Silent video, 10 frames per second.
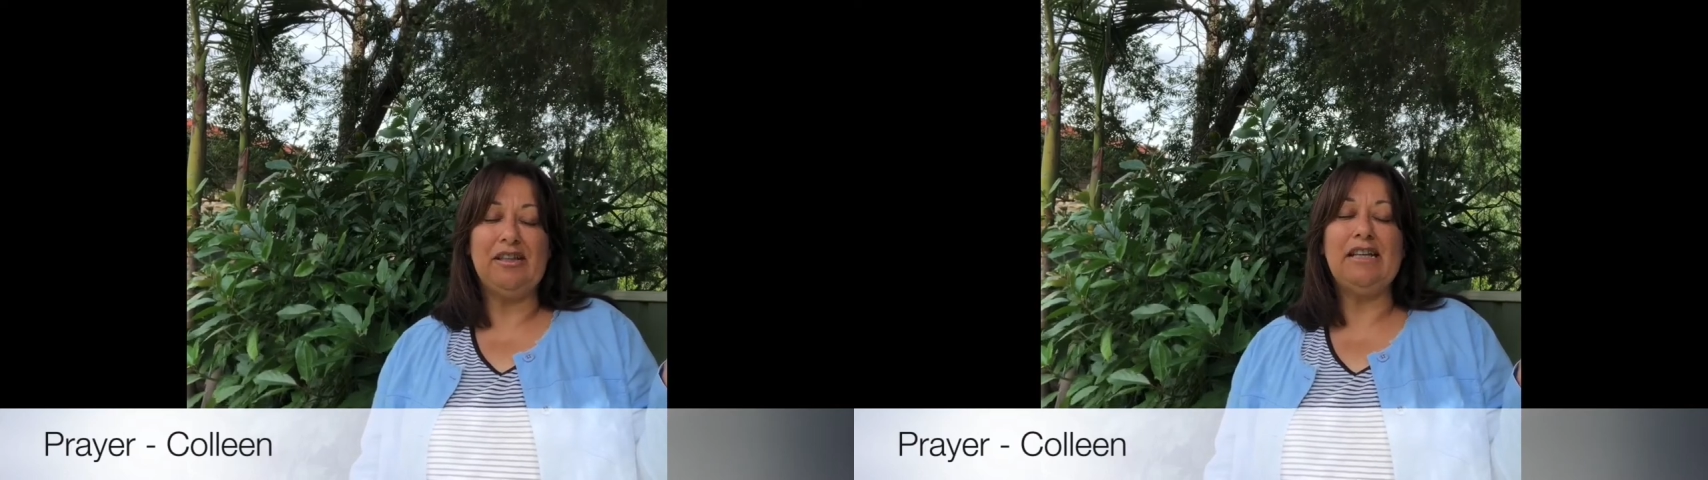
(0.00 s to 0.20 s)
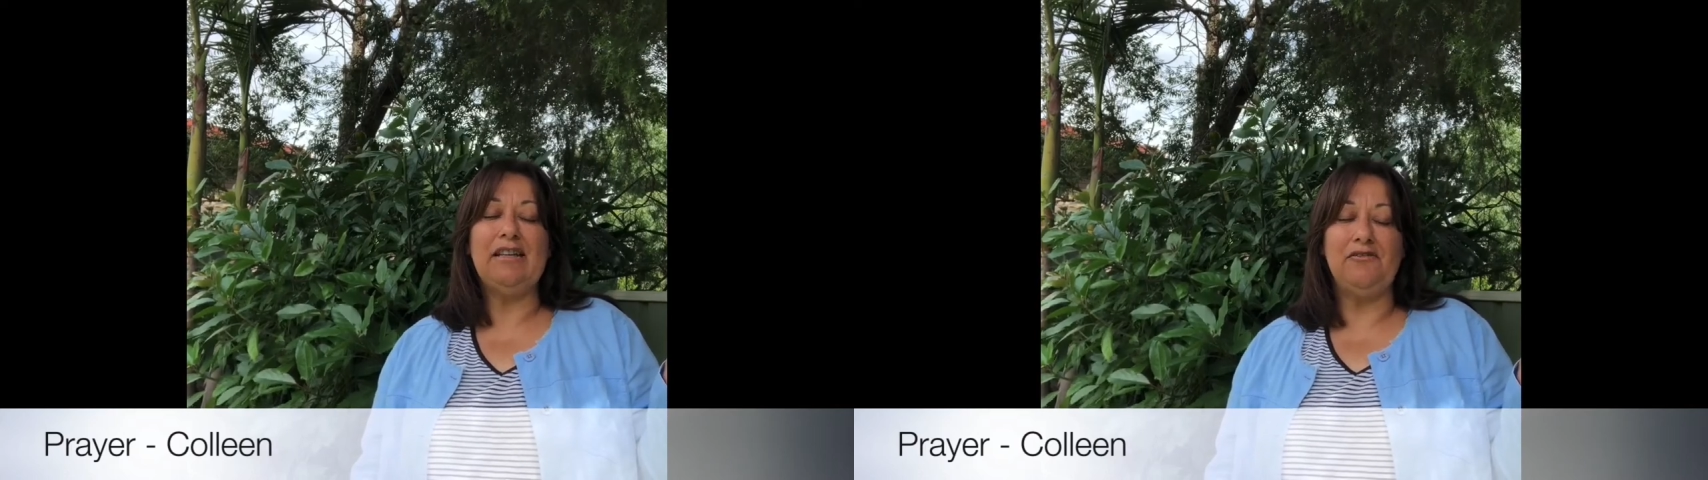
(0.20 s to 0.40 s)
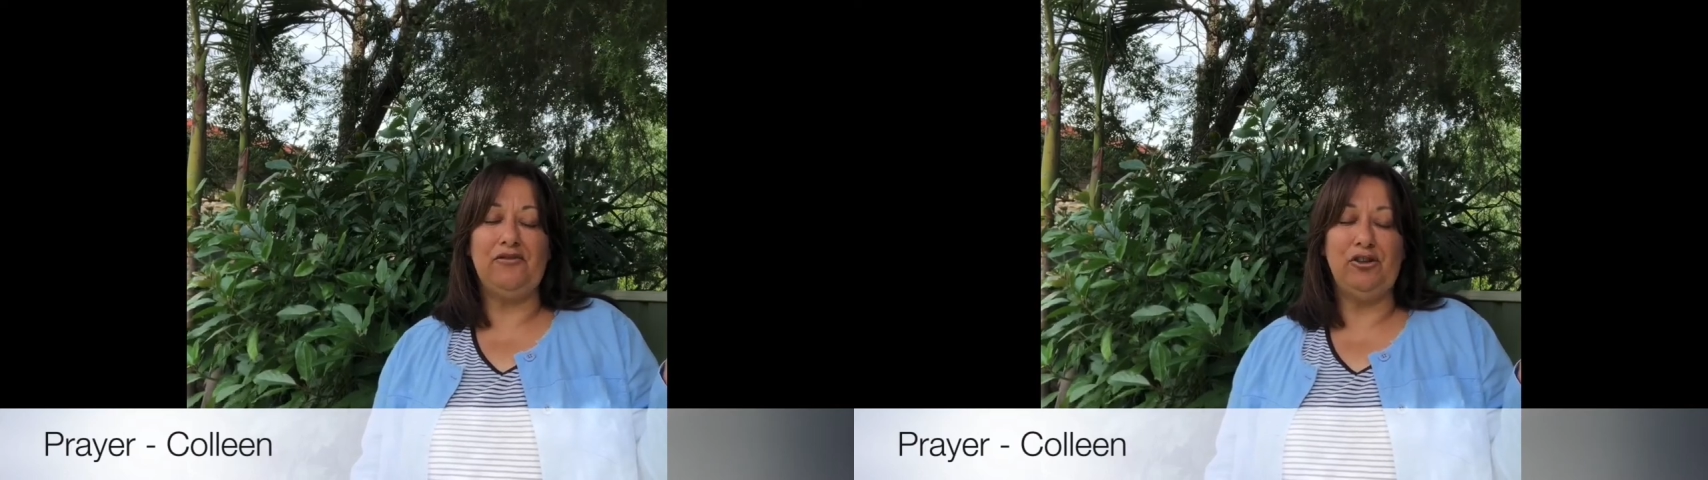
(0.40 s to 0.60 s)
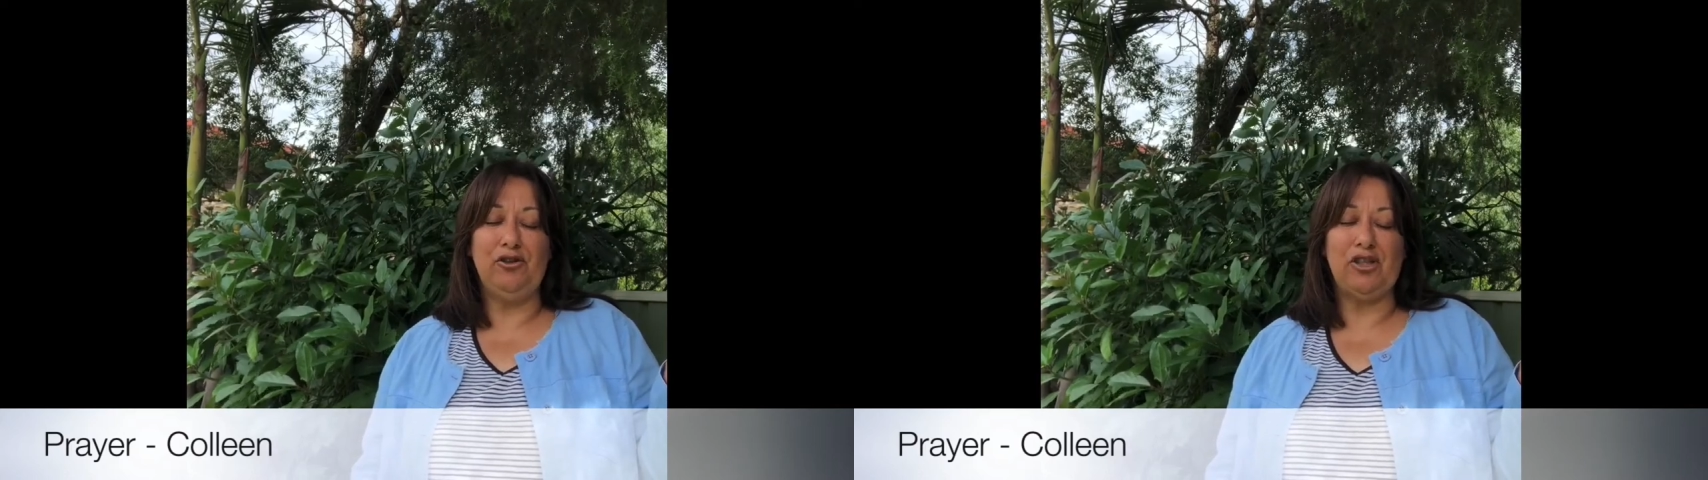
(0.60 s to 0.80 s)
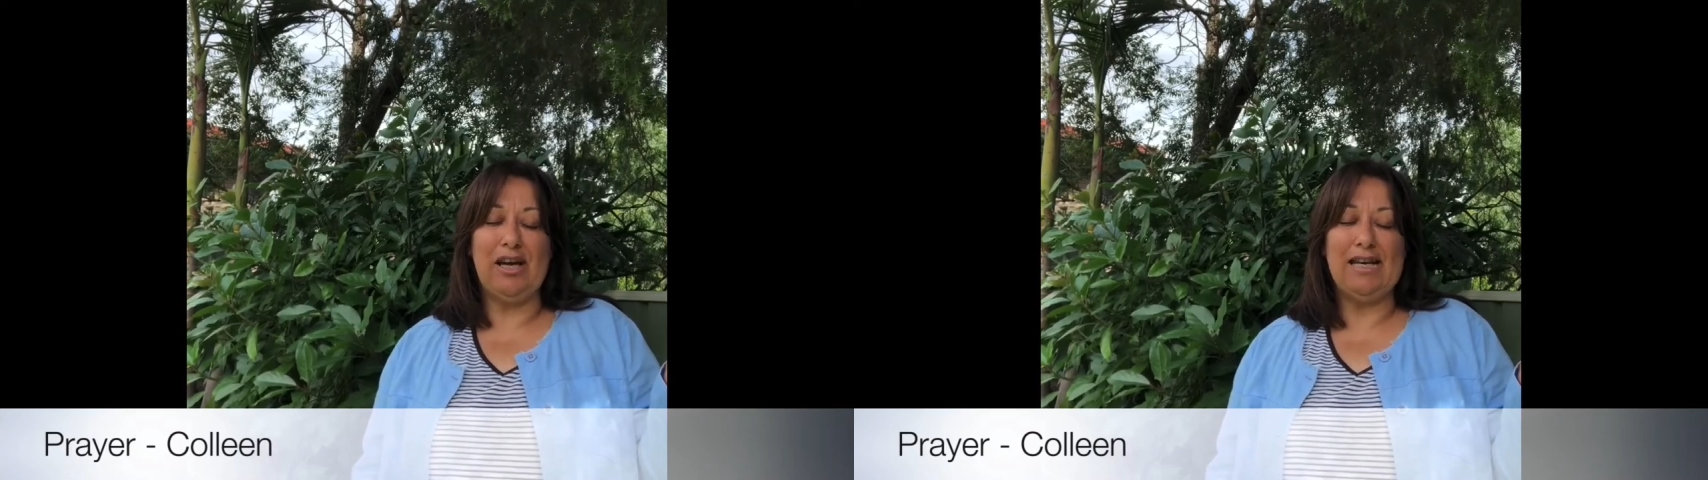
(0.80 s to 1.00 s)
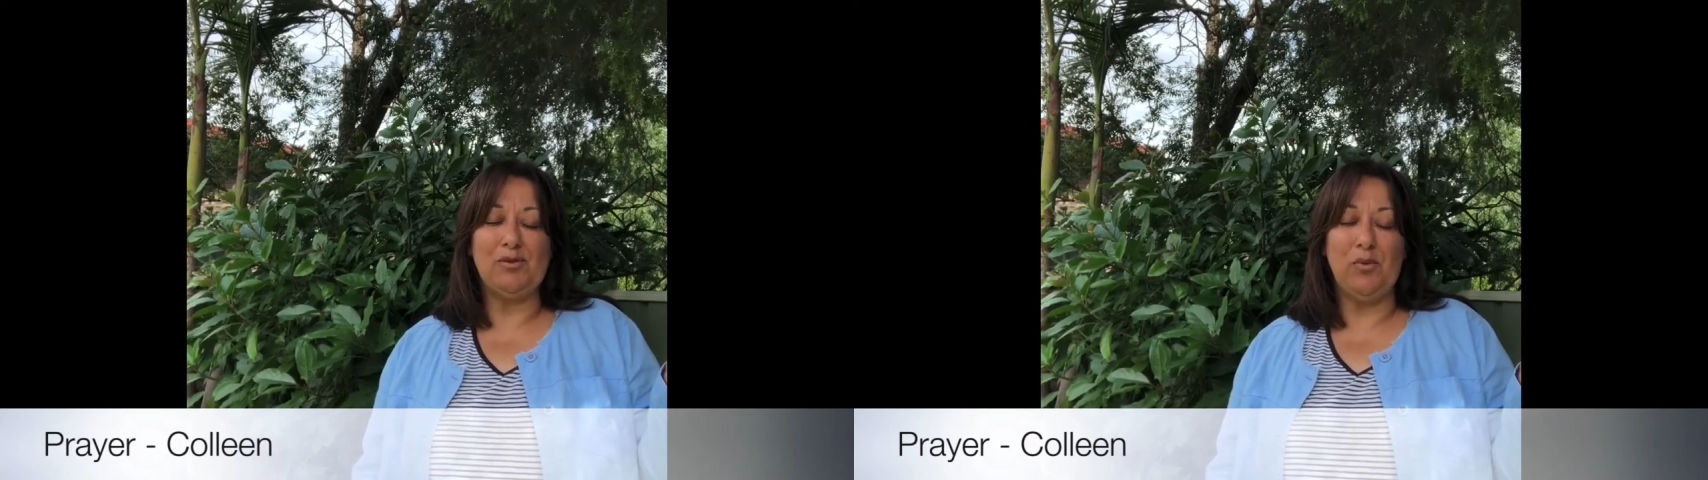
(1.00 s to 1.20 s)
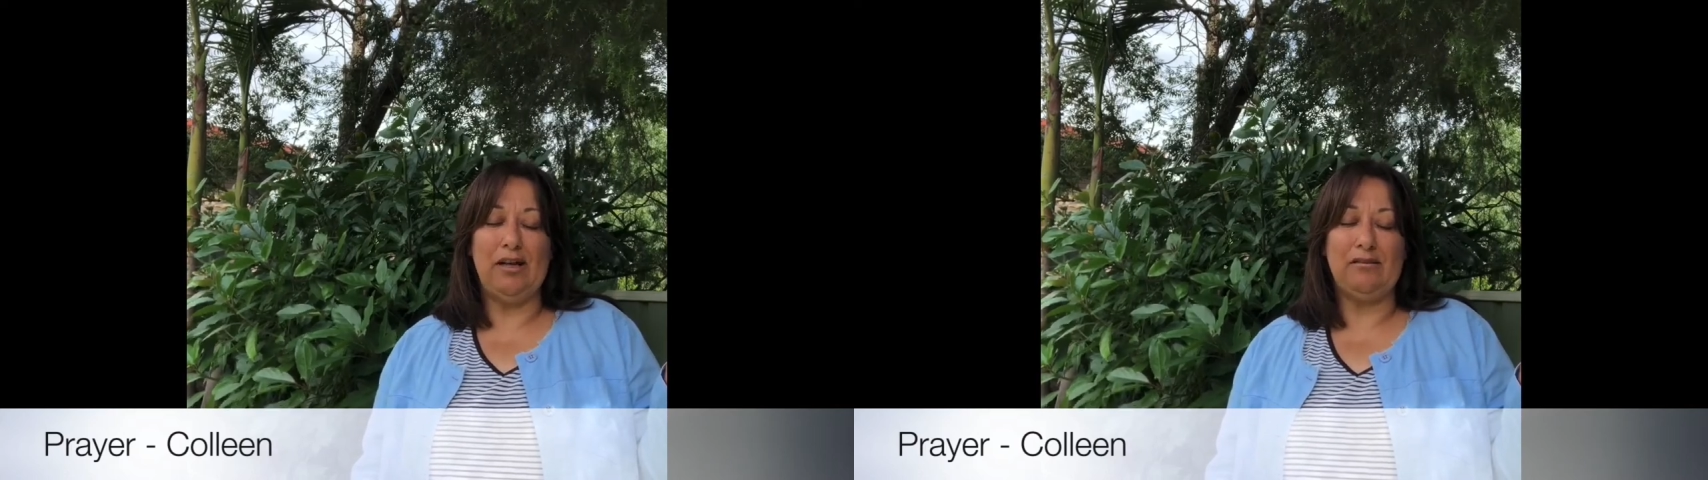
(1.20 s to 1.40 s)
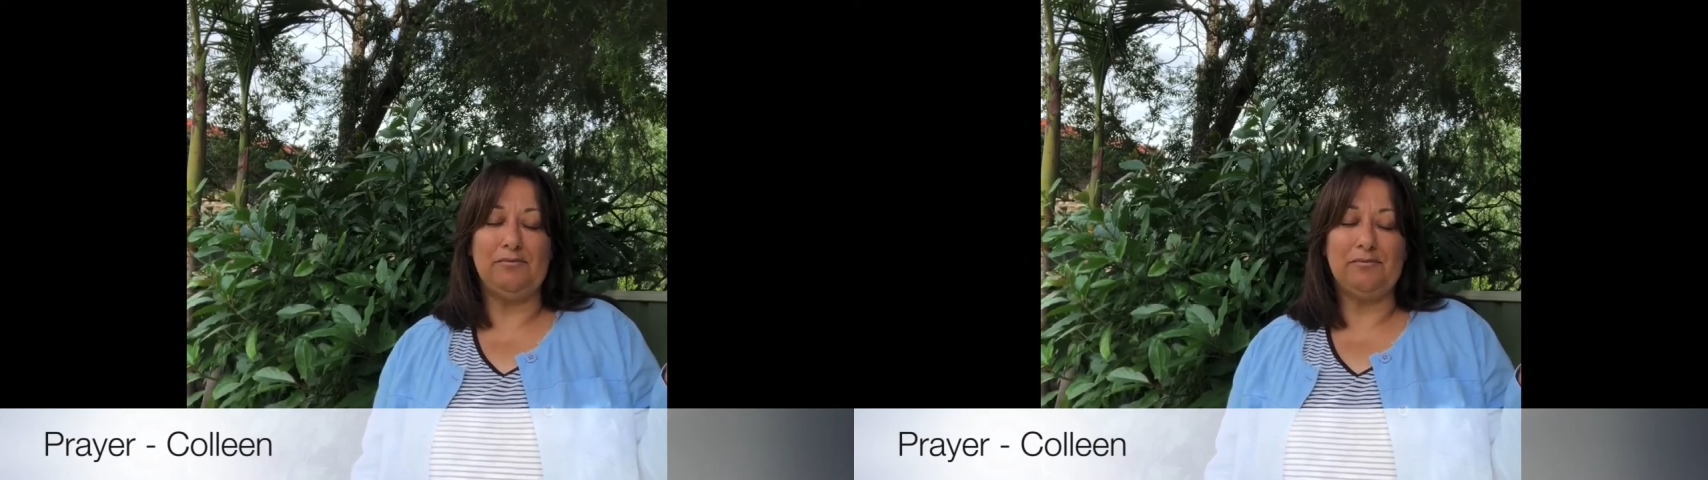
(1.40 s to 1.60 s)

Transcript: in the future as well.